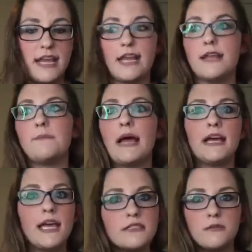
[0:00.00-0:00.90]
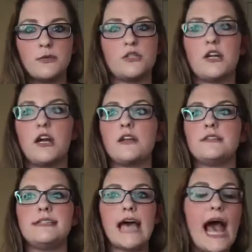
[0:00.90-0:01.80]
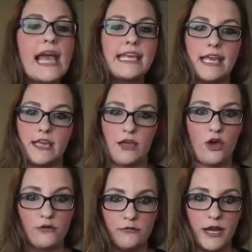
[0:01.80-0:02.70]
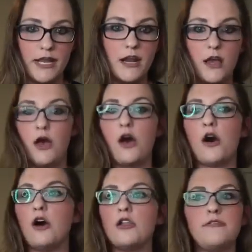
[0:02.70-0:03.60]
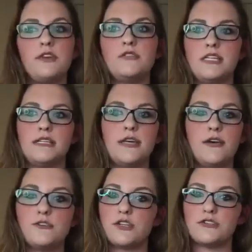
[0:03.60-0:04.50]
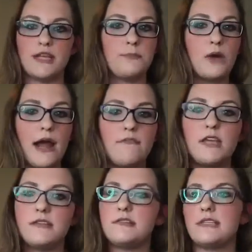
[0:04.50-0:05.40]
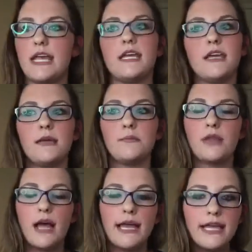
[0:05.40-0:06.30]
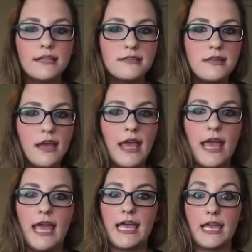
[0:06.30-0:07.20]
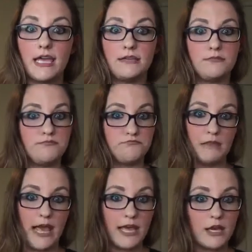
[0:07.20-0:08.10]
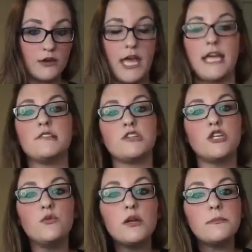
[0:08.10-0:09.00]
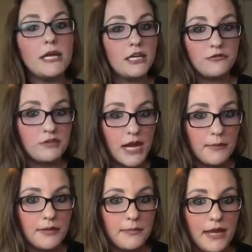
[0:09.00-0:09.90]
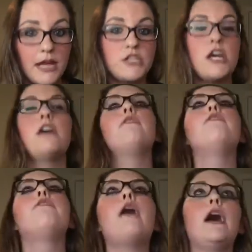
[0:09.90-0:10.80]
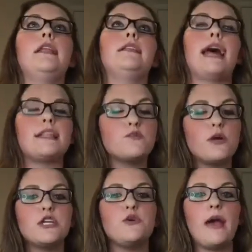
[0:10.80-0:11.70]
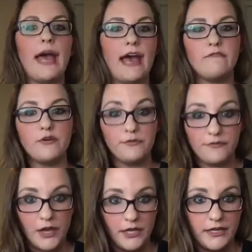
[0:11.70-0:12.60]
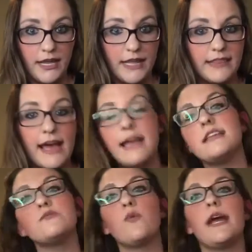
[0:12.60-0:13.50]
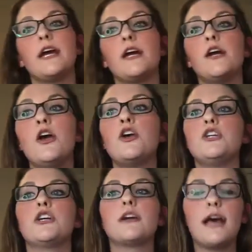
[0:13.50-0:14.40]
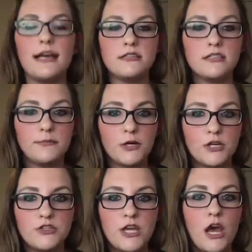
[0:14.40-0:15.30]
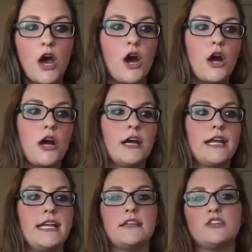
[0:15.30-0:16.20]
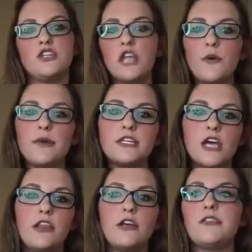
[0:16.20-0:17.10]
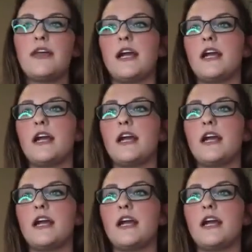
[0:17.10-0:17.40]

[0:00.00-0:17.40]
And my customers are dying over it. All of those details are sent in private, staying in compliance, and A-okay. So you want to make your VIP page fun. That's where you have fun, and that is where your customers are going to get to know each other.